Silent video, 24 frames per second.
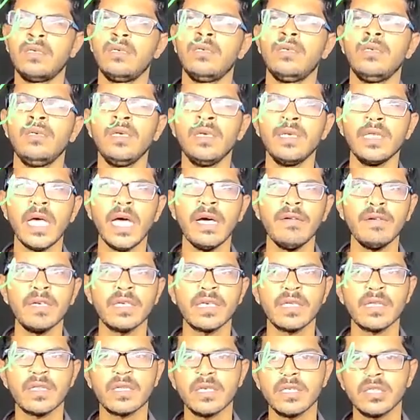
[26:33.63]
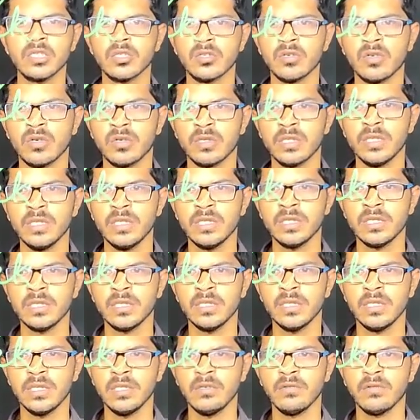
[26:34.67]
let's have a discussion on it
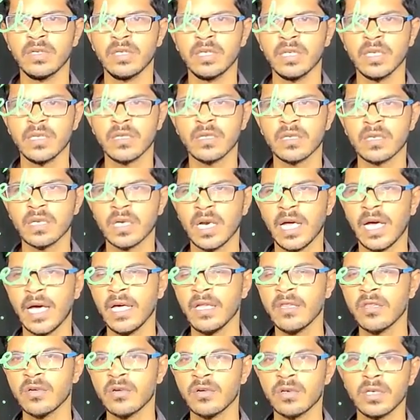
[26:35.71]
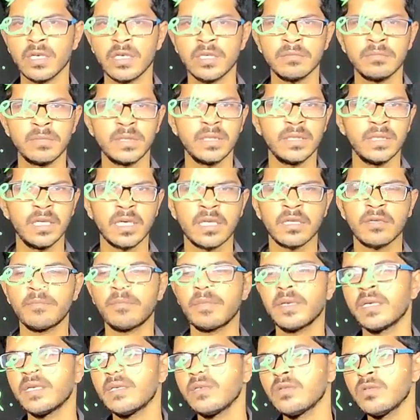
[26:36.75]
in our next class, or let me
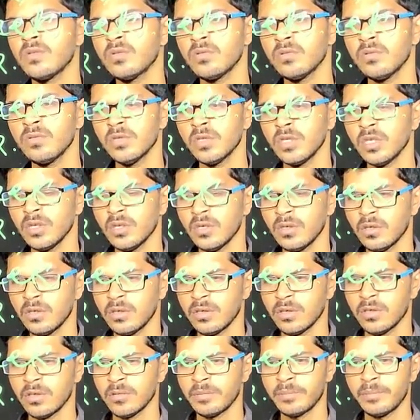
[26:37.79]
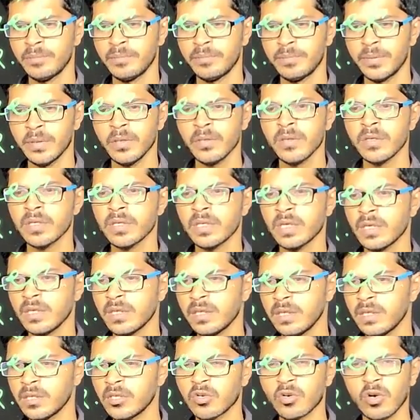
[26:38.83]
explain you personally
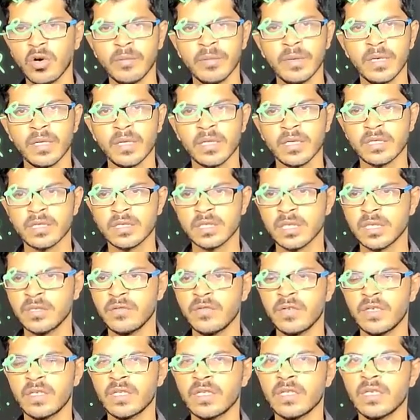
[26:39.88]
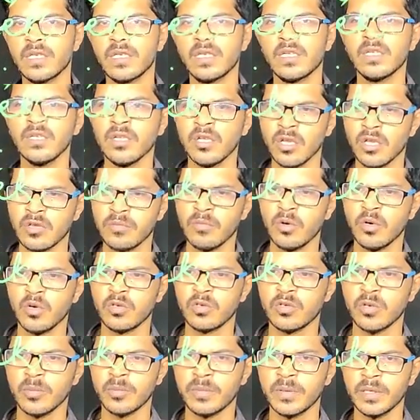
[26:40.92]
in the comment section if it is a small
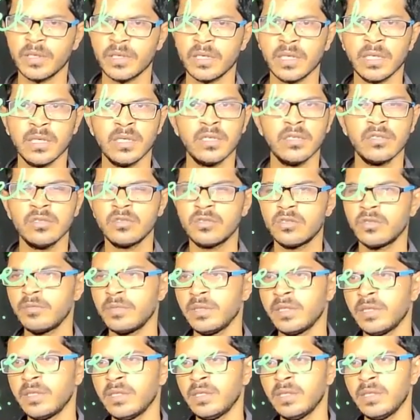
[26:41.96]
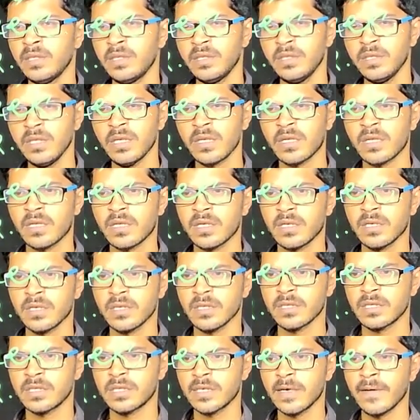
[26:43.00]
topic to be
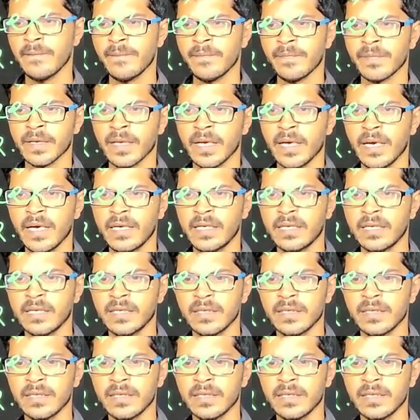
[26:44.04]
discussed. And